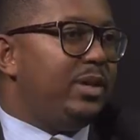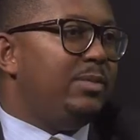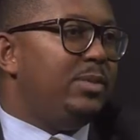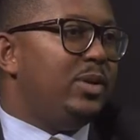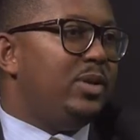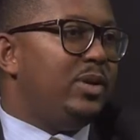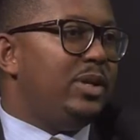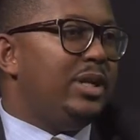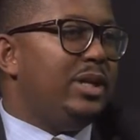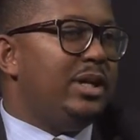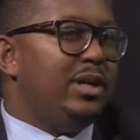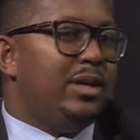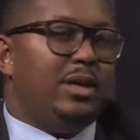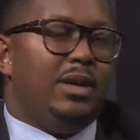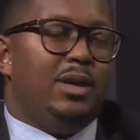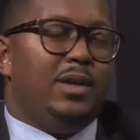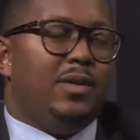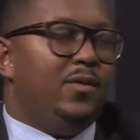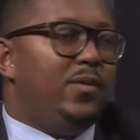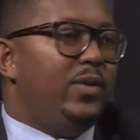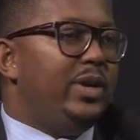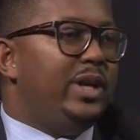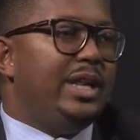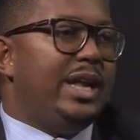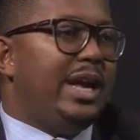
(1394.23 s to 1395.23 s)
community.
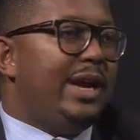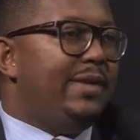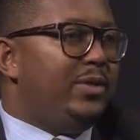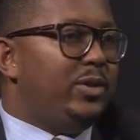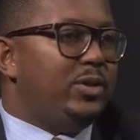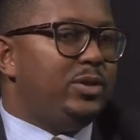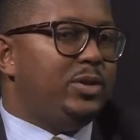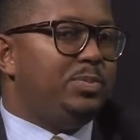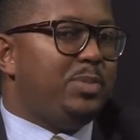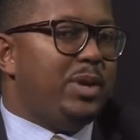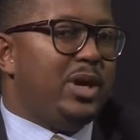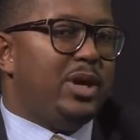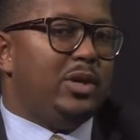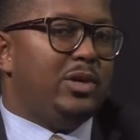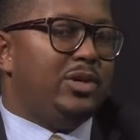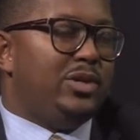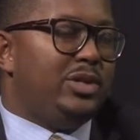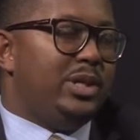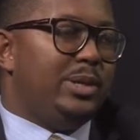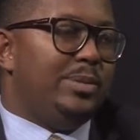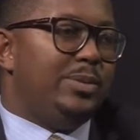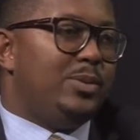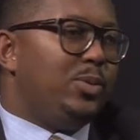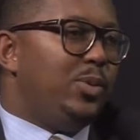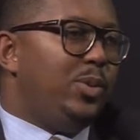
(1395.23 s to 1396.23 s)
Mm-hmm. If we didn't have those
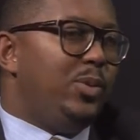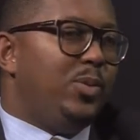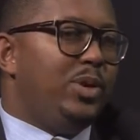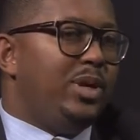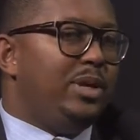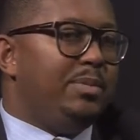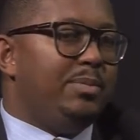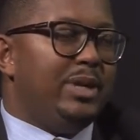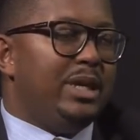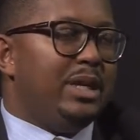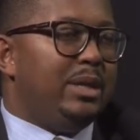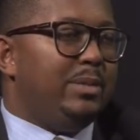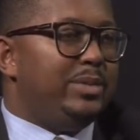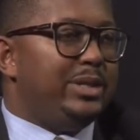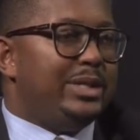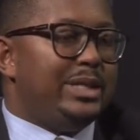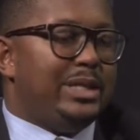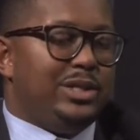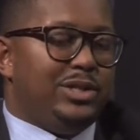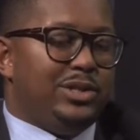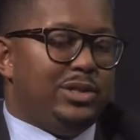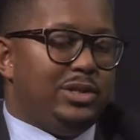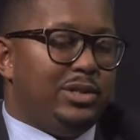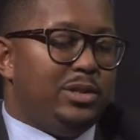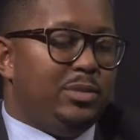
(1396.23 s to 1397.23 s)
partnerships, we wouldn't be in a
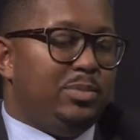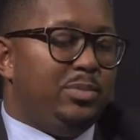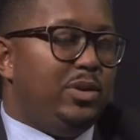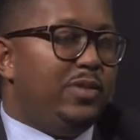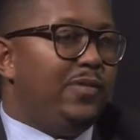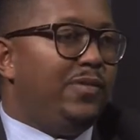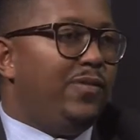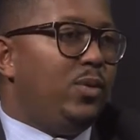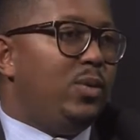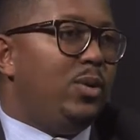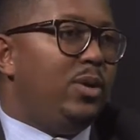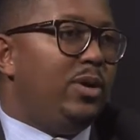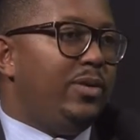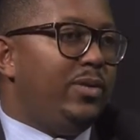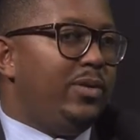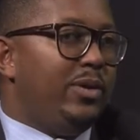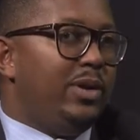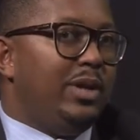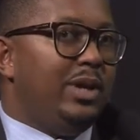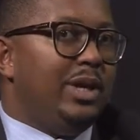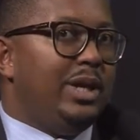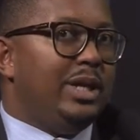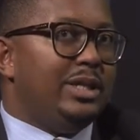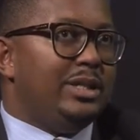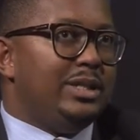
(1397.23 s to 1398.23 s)
position to put forth
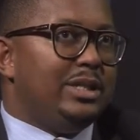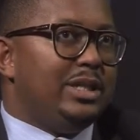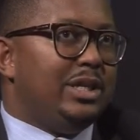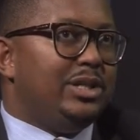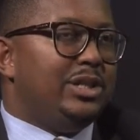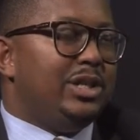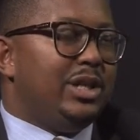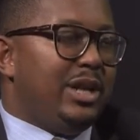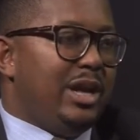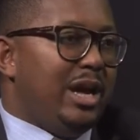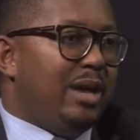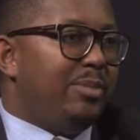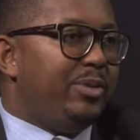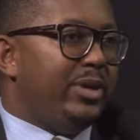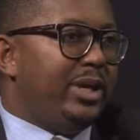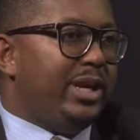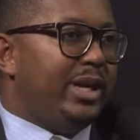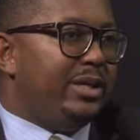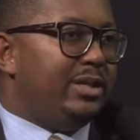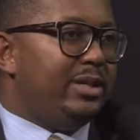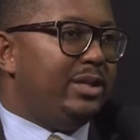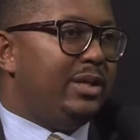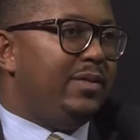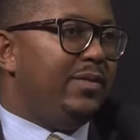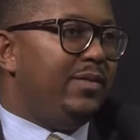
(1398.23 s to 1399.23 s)
such a
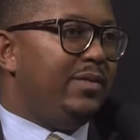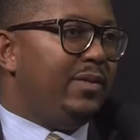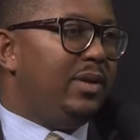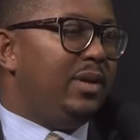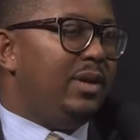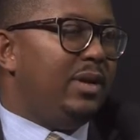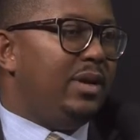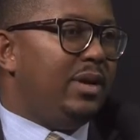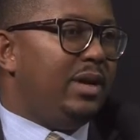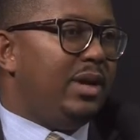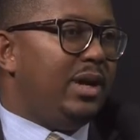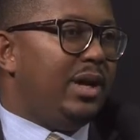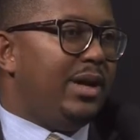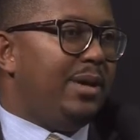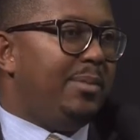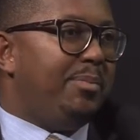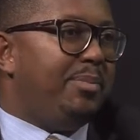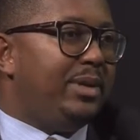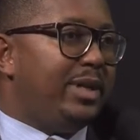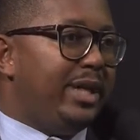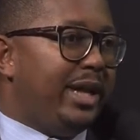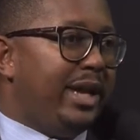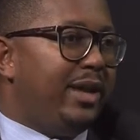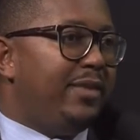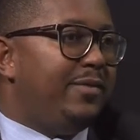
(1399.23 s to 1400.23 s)
comprehensive
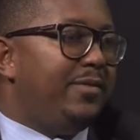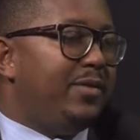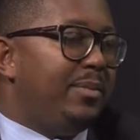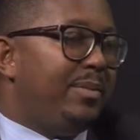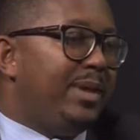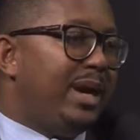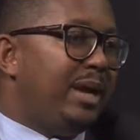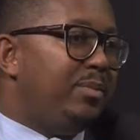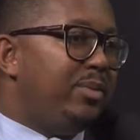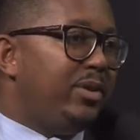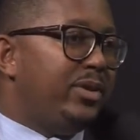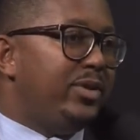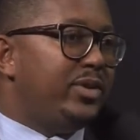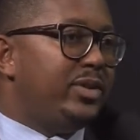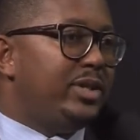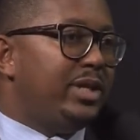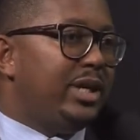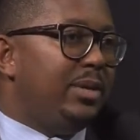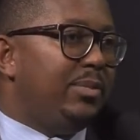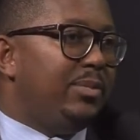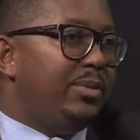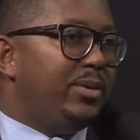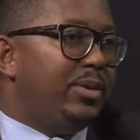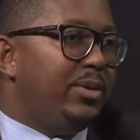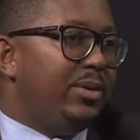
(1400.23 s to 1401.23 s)
plan for My Brother's
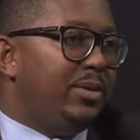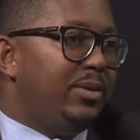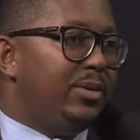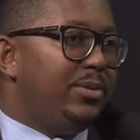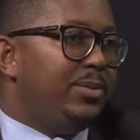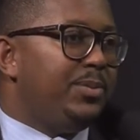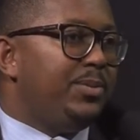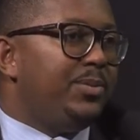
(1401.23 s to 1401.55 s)
Keeper.